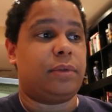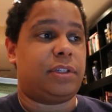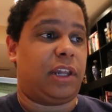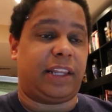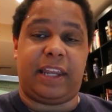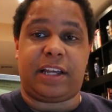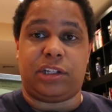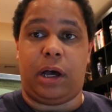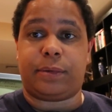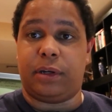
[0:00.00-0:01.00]
select it as
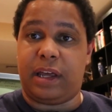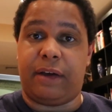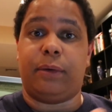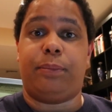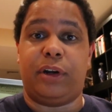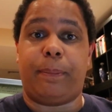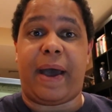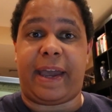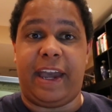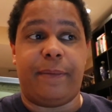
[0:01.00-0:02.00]
an option and have them put it
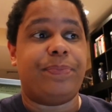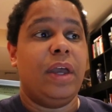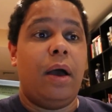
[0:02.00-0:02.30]
back in.